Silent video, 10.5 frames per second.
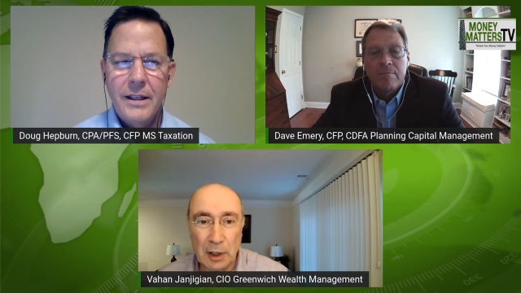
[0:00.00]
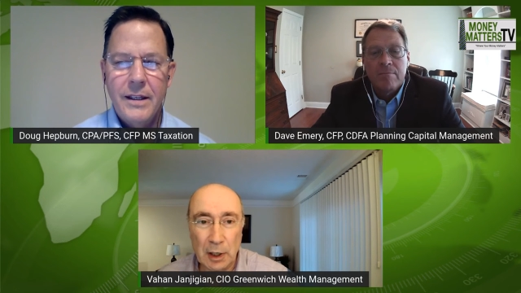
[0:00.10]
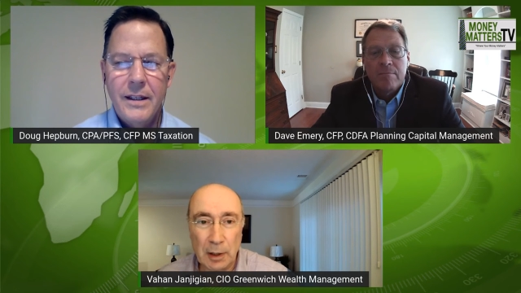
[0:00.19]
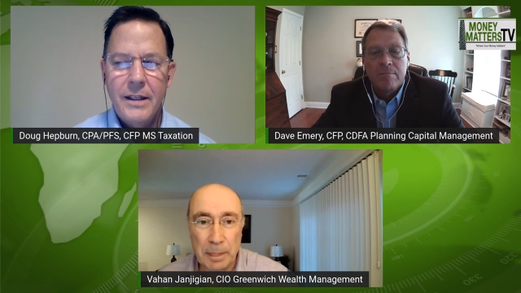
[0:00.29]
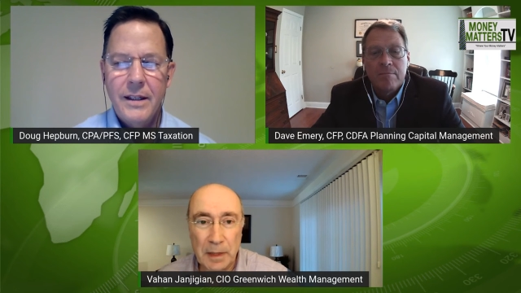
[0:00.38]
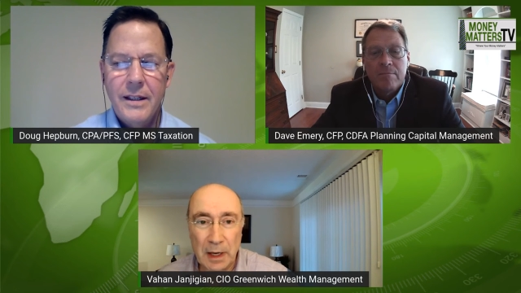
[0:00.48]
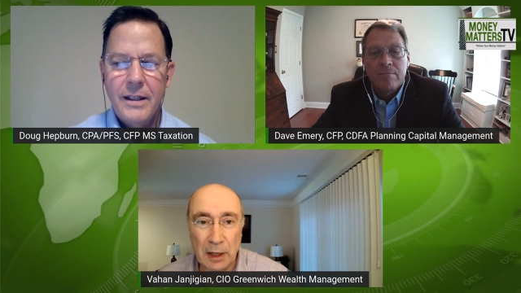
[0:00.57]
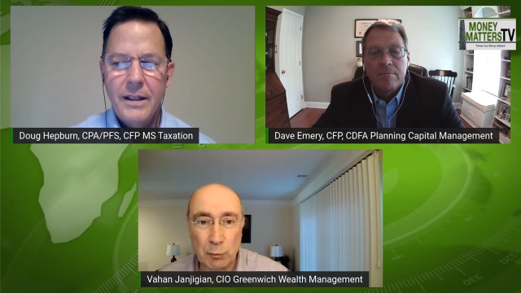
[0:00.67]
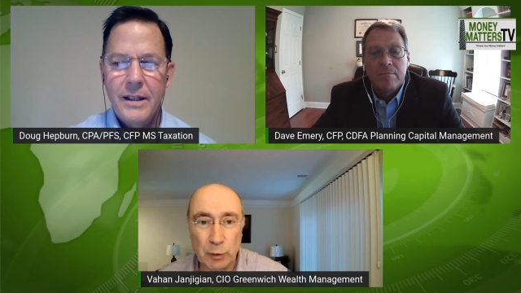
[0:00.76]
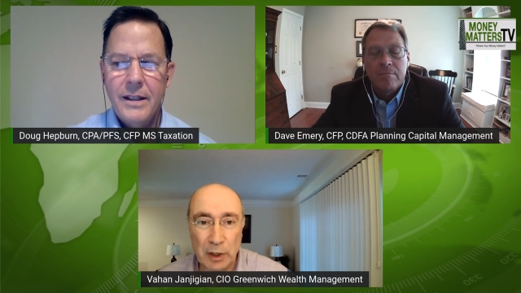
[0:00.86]
Speaker 1: Um,
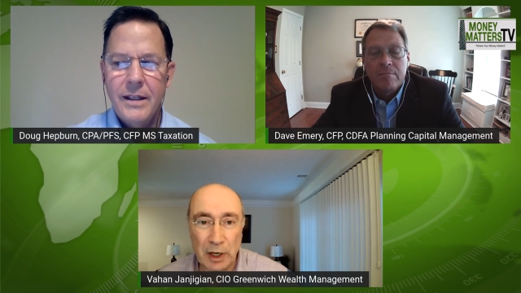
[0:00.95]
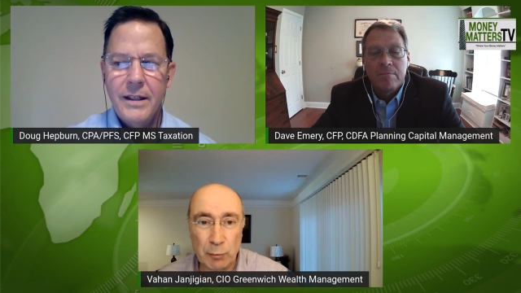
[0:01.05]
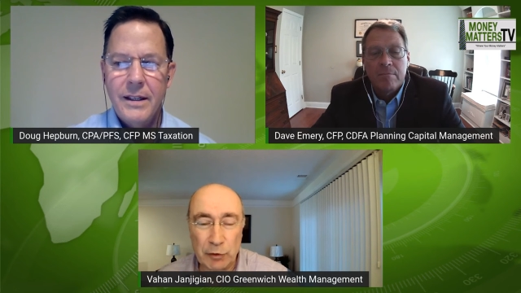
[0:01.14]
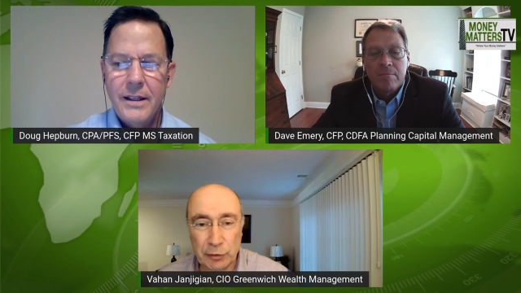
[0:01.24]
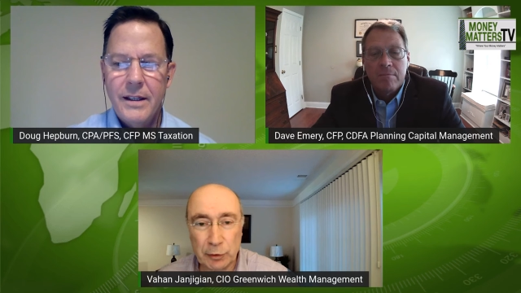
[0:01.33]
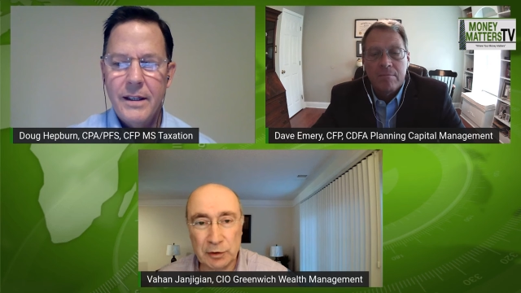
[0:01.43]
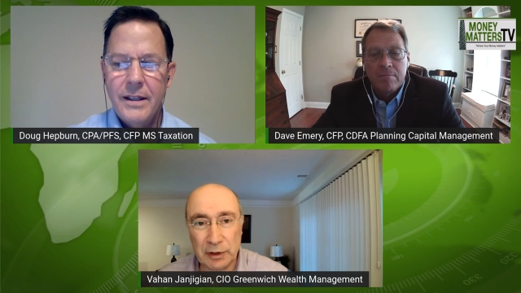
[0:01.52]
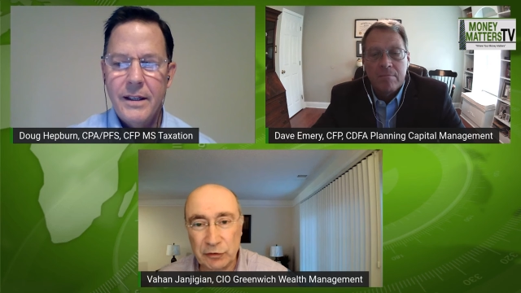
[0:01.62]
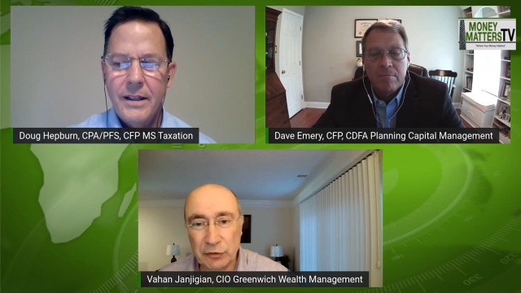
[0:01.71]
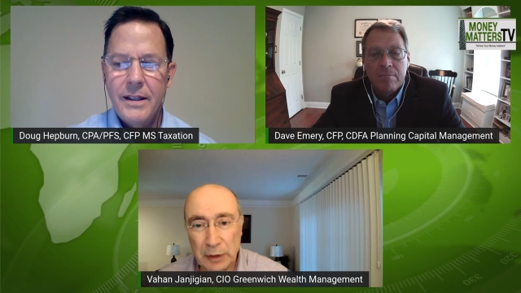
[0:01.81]
and we and we
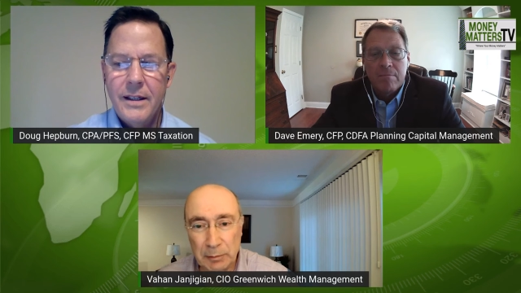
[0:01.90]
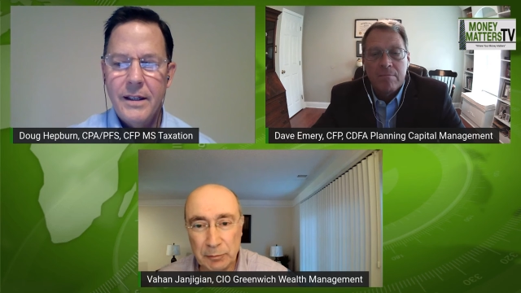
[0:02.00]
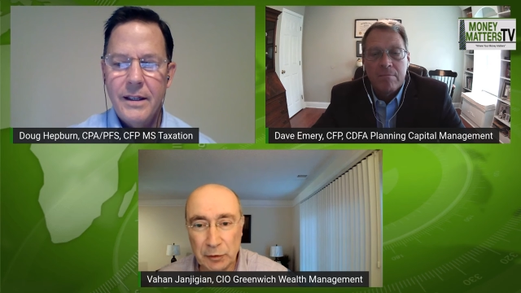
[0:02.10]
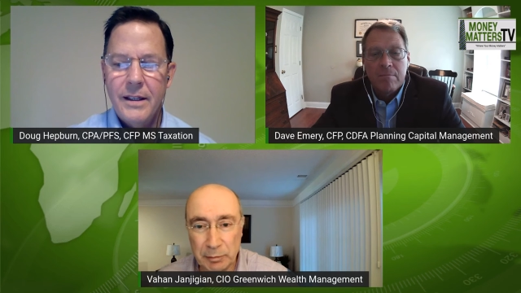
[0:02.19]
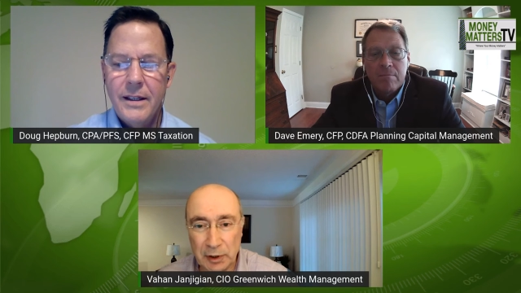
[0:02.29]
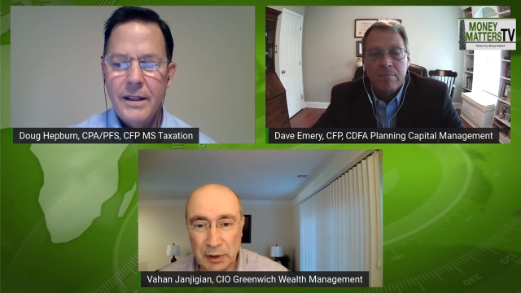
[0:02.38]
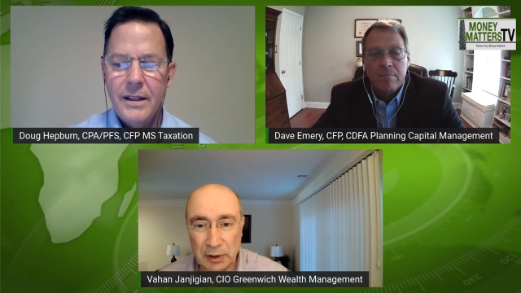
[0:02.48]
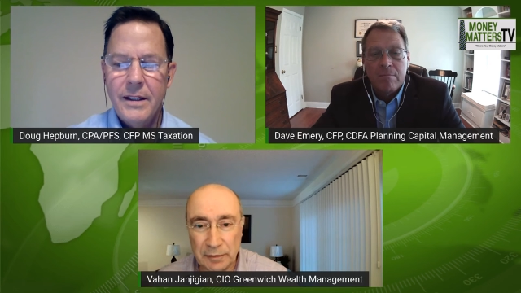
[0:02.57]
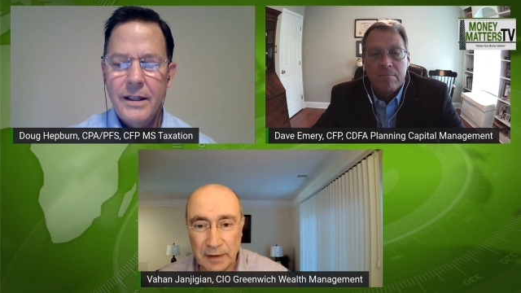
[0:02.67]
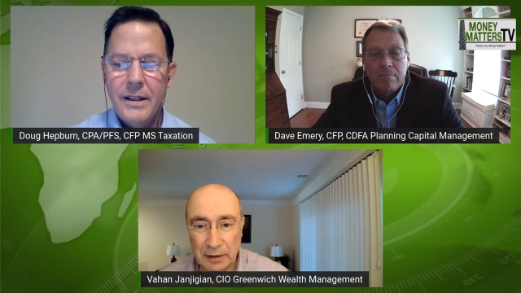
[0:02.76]
certainly seem to
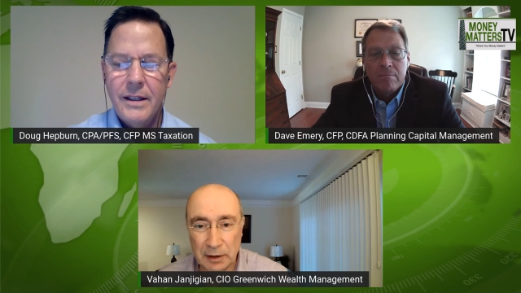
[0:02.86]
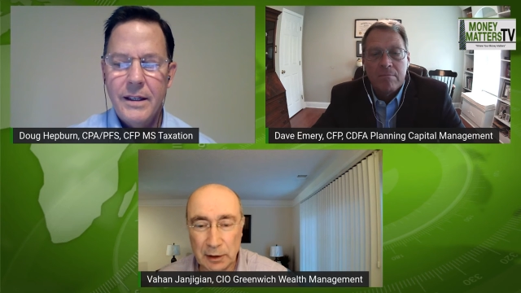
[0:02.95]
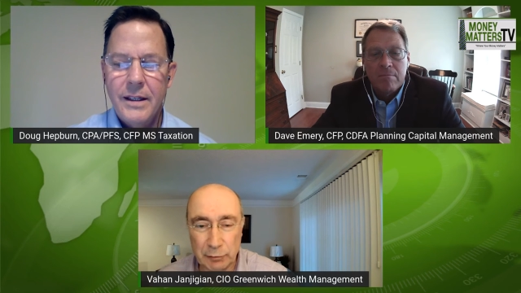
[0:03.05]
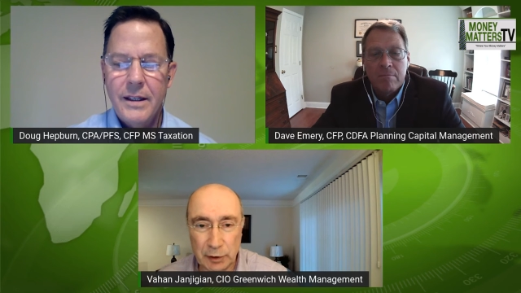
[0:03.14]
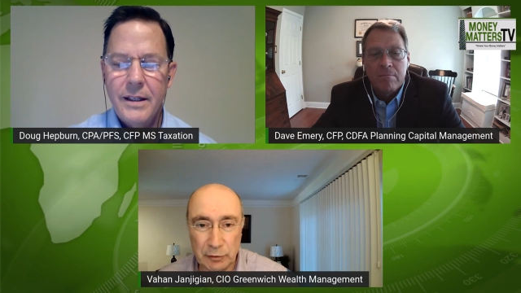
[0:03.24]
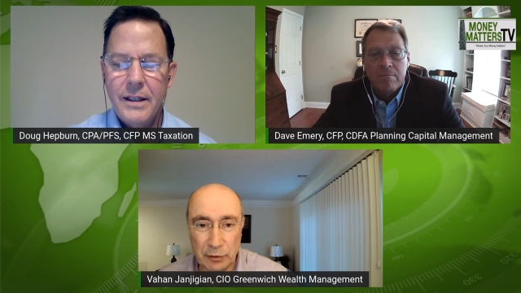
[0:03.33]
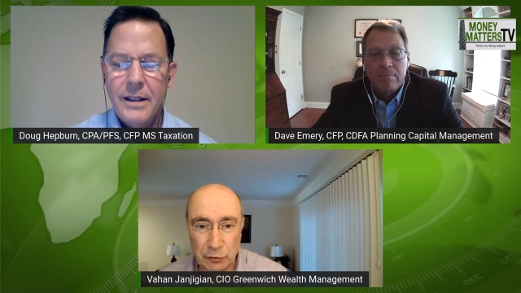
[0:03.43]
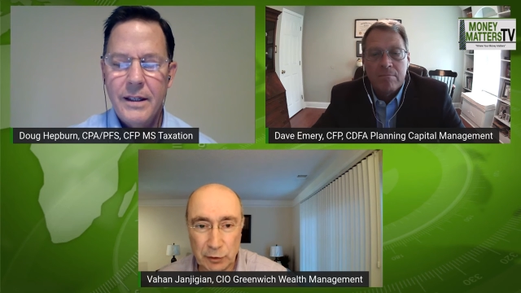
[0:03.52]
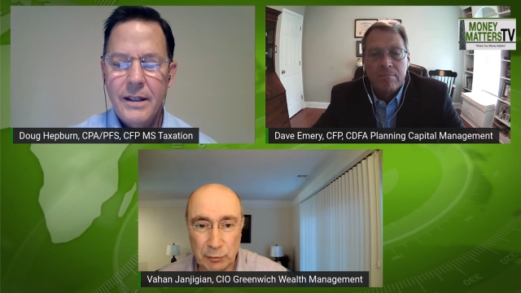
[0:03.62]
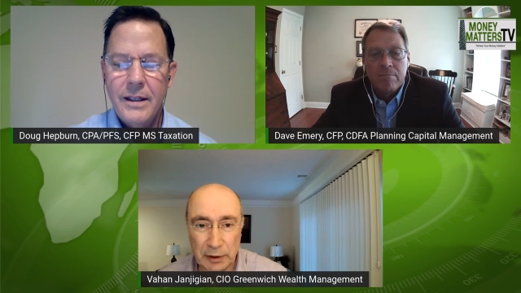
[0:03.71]
be in that kind of
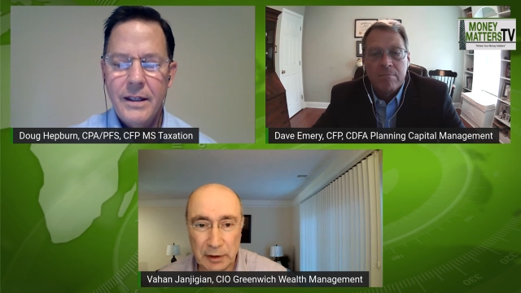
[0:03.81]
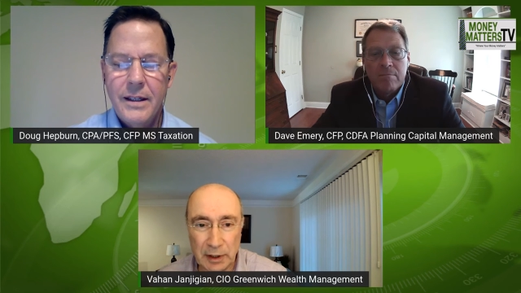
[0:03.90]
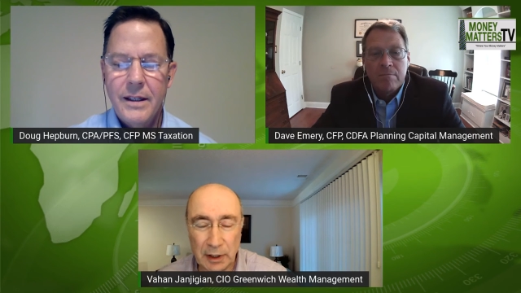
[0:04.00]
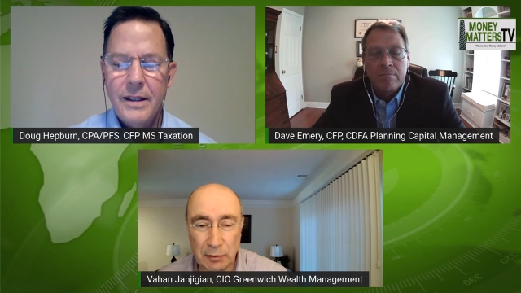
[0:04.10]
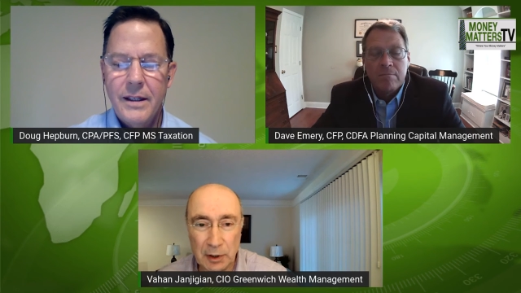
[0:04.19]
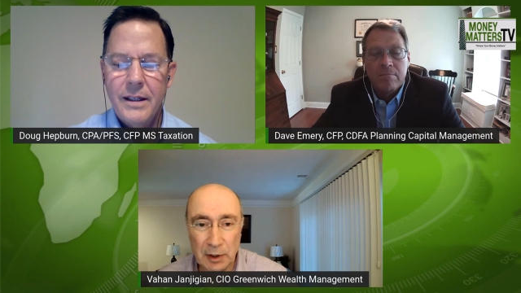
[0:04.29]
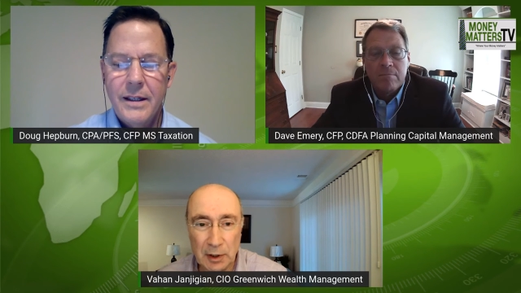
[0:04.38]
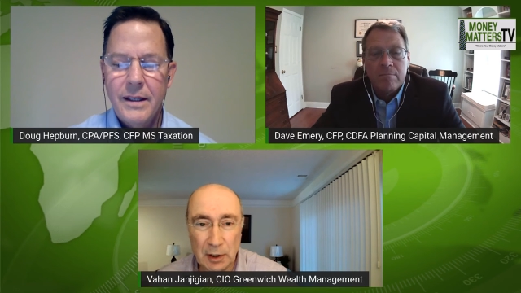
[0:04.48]
condition right now.